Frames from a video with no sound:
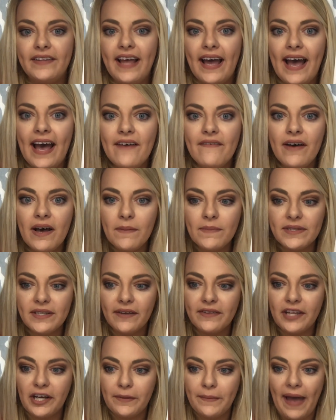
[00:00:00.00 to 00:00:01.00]
that have humps
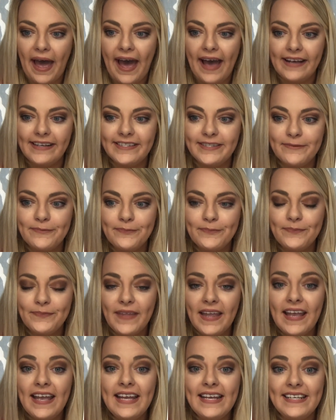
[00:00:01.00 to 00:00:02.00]
on their backs.
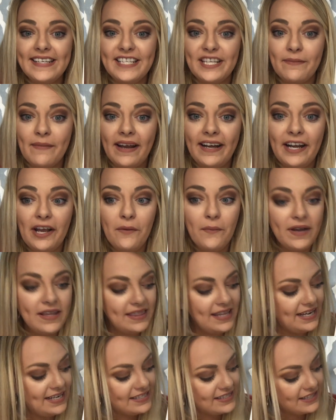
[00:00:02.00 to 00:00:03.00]
Does anybody know what
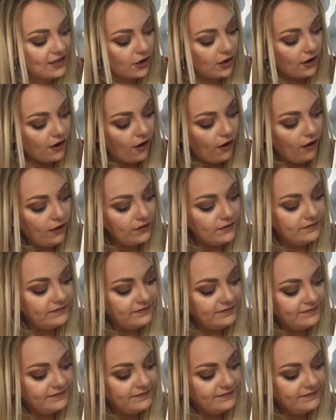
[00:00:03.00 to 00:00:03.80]
these are called?